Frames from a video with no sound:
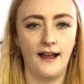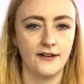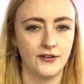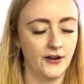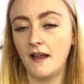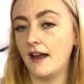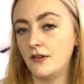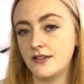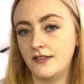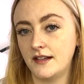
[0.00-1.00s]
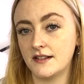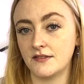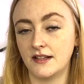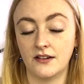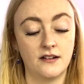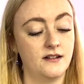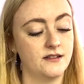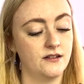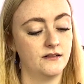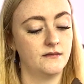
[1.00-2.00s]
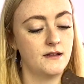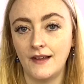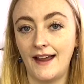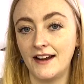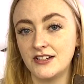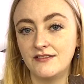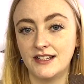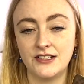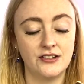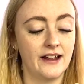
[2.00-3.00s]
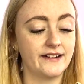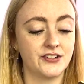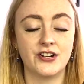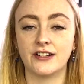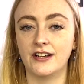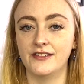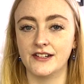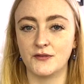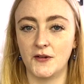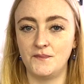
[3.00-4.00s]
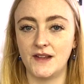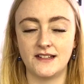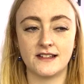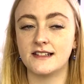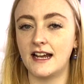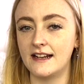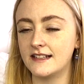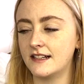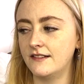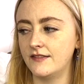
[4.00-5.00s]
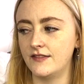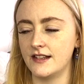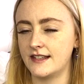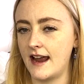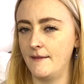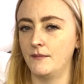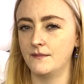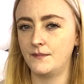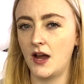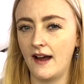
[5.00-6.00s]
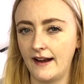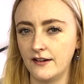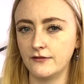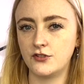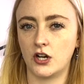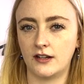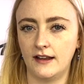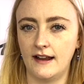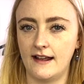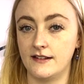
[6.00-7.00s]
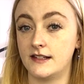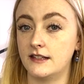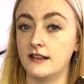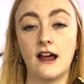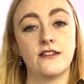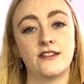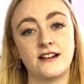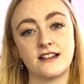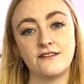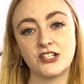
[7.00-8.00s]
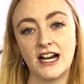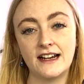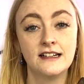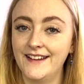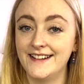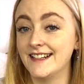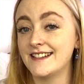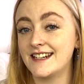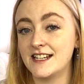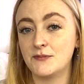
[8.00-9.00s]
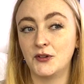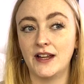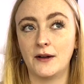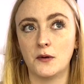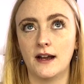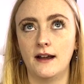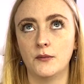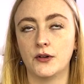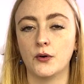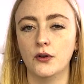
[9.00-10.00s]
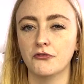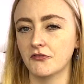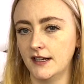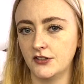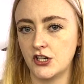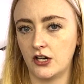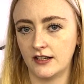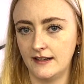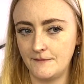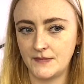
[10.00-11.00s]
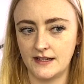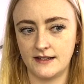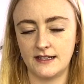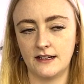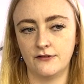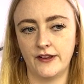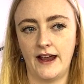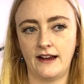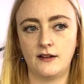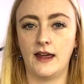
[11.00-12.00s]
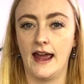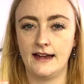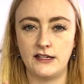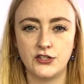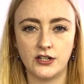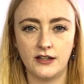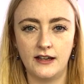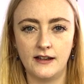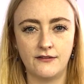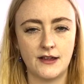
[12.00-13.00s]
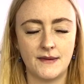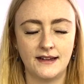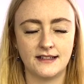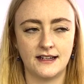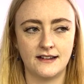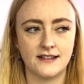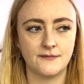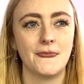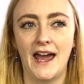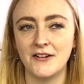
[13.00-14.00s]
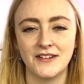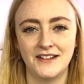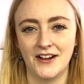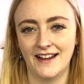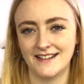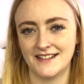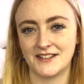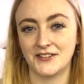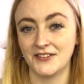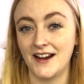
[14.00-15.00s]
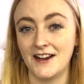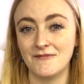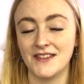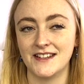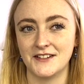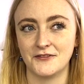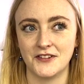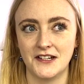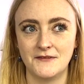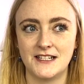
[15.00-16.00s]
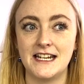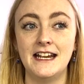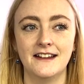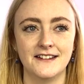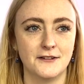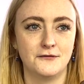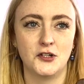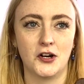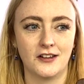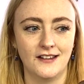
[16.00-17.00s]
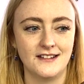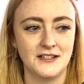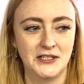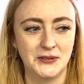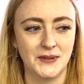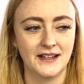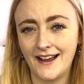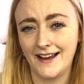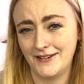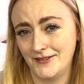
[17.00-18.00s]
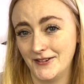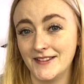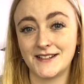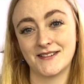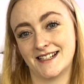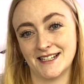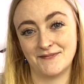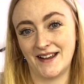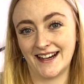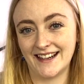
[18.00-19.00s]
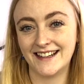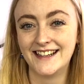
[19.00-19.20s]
I don't know. I also think it's really good on its own. I actually really do like the chocolate on this one. It doesn't taste the same kind of chocolate as the other things I've tried. It does taste more like what I would call real chocolate instead of like candy chocolate, if that makes sense. I don't really know how to describe the different tiers of chocolate to you, but I don't know. This one's just better.